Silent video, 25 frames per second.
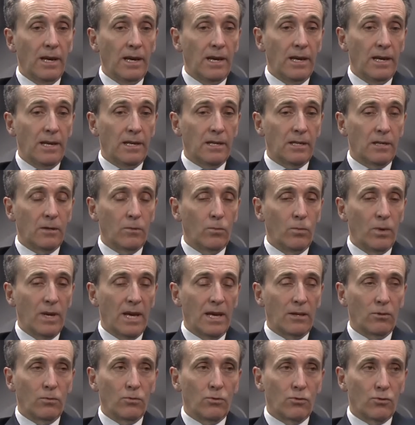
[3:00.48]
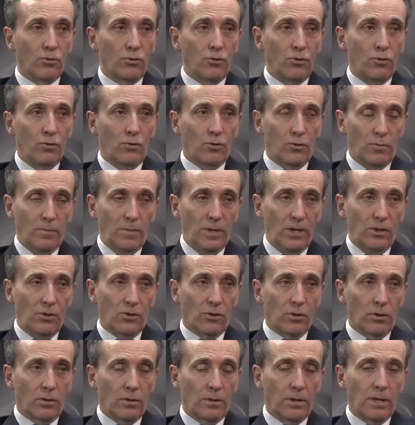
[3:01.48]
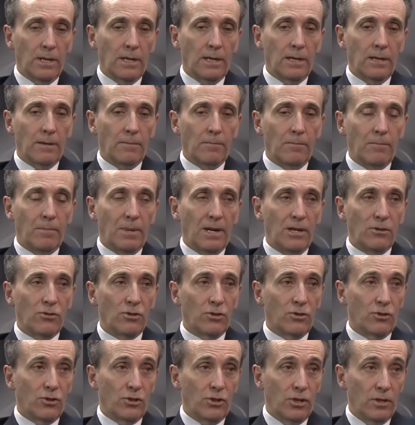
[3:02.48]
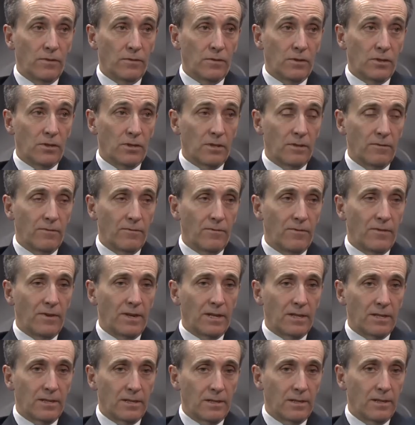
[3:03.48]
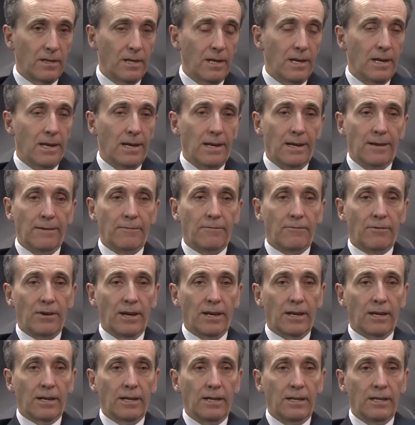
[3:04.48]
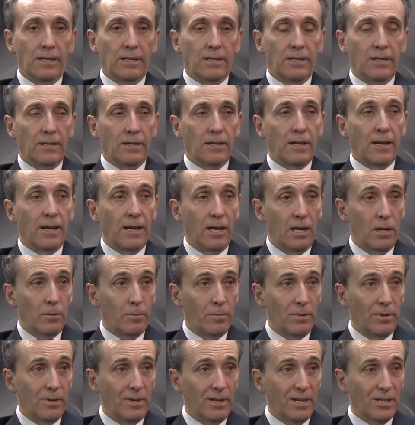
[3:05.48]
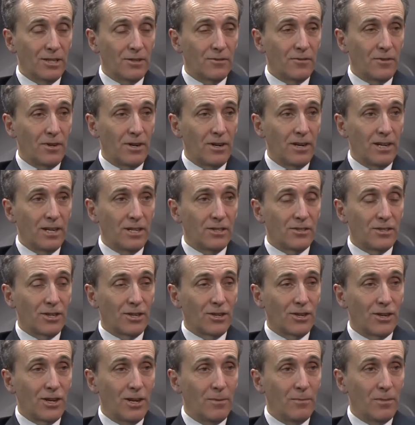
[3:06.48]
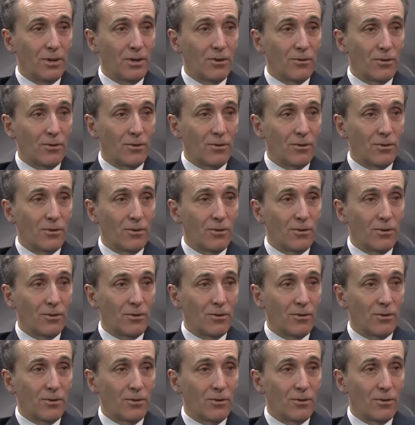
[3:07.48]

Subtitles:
and we had to introduce major budget shifts that, frankly, didn't help as far as economic